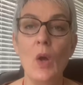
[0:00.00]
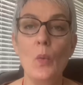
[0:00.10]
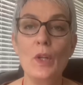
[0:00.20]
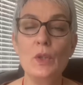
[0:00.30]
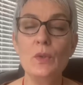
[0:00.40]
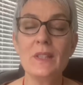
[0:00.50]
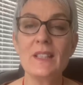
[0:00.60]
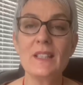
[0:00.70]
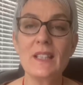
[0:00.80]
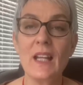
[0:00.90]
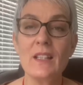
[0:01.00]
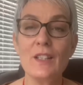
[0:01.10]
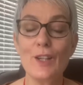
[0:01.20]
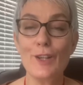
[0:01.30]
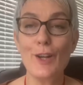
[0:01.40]
when you can
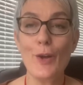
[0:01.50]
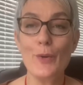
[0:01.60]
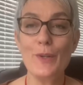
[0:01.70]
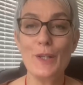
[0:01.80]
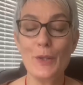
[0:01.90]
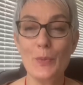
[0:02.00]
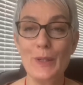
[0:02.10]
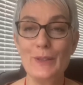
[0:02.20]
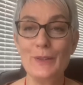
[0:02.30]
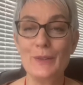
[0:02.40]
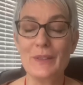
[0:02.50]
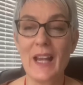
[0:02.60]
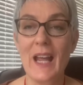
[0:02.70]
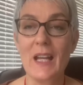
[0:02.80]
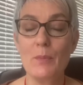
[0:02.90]
stand alone in the world
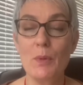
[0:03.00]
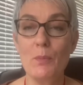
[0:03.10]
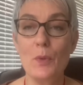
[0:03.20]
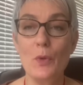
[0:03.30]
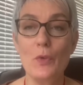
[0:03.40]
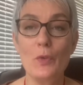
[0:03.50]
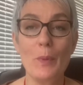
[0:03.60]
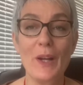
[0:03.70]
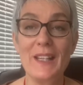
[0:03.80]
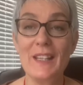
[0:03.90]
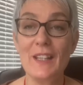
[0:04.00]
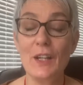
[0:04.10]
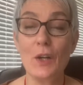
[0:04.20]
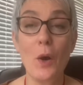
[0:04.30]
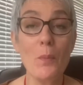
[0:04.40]
and be moved by
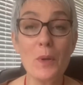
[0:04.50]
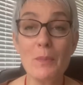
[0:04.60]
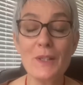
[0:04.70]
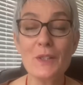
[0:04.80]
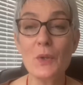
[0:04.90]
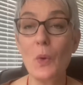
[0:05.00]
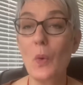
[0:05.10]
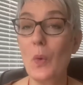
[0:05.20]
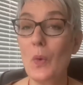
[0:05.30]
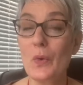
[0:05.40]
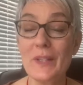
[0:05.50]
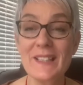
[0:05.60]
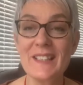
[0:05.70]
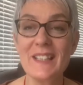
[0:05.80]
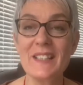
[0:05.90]
neither compliment or
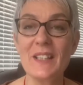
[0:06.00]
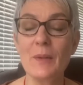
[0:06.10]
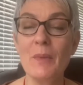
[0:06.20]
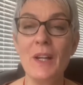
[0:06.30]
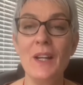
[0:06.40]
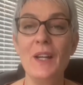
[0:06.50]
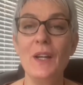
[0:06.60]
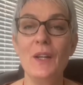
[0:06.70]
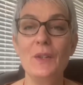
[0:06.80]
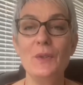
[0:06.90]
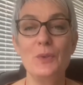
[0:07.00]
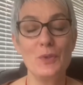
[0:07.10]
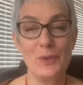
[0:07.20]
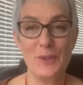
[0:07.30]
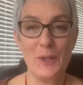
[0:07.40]
criticism, you
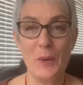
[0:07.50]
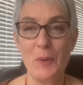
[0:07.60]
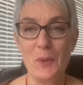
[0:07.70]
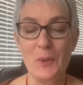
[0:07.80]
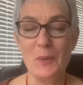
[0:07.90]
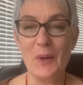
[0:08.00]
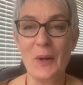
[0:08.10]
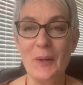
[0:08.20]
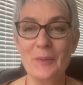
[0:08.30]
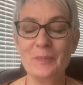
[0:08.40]
truly know who you are.